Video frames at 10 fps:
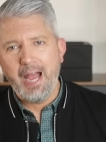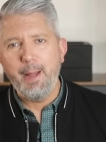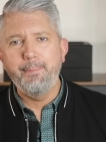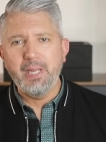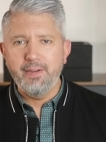
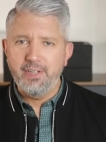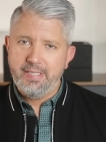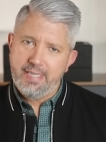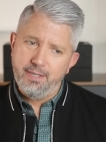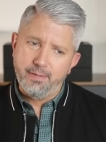that big of a
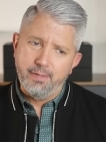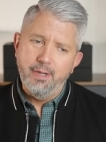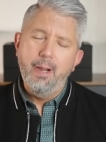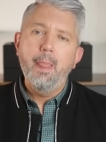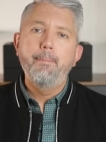deal,
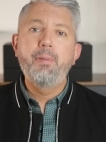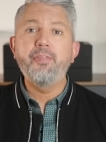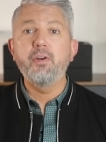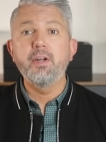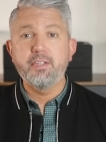but
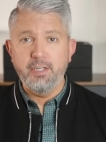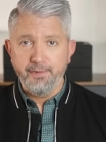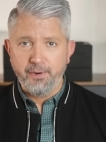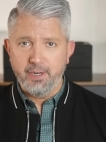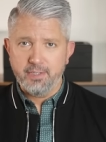there is a
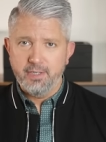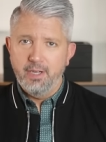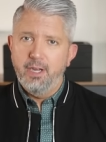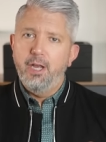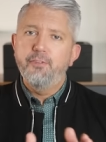difference.
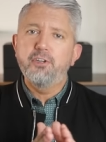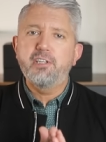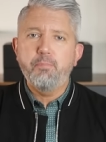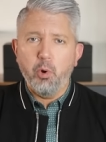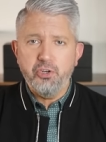The
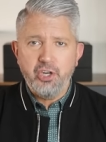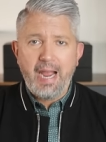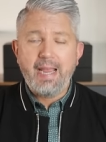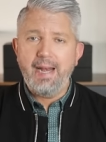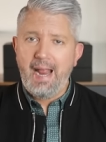sports
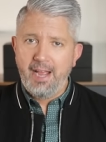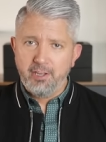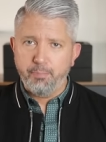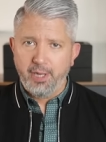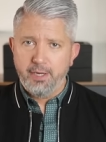jacket and
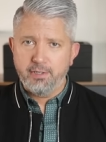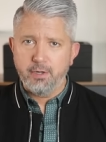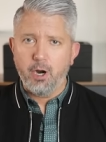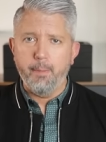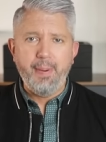the
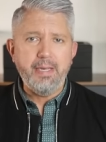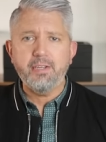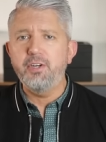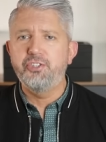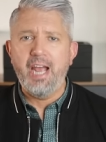blazer are
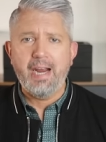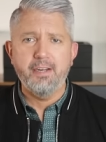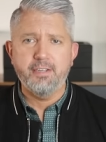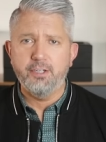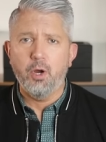basically
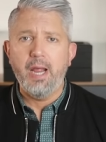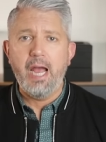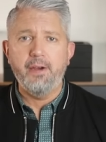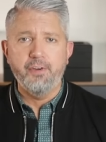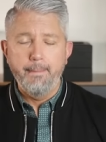jackets that don't
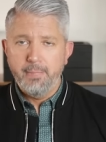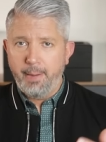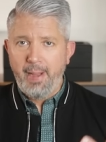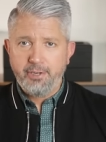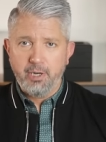have a
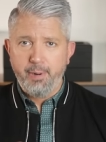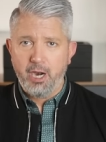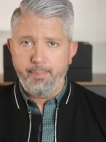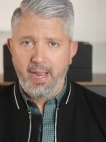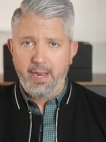matching pair
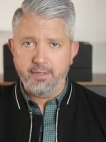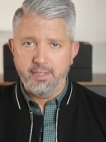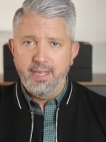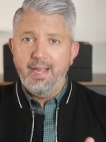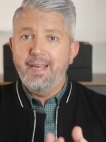of pants.
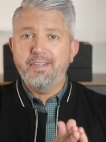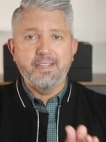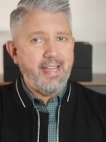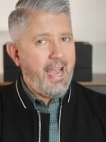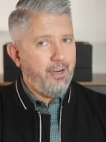It's a
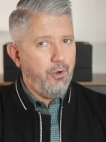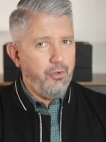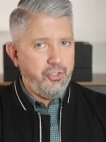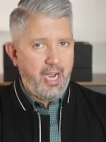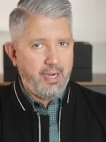
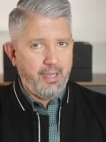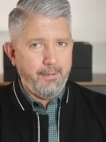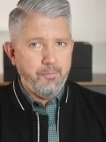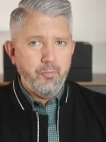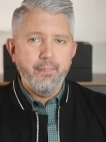standalone
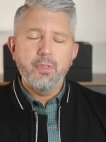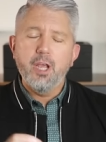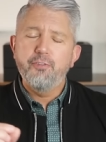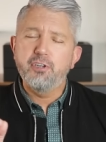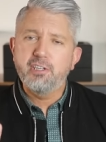jacket.
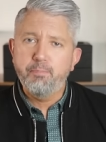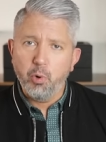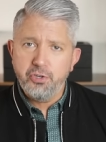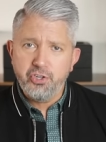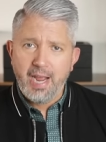The
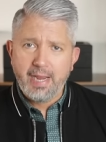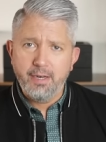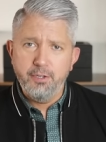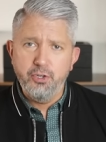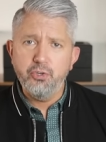sports jacket
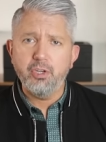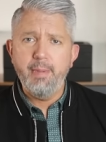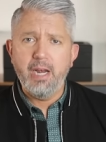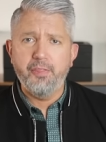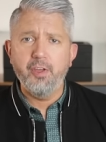is usually
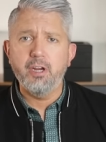made of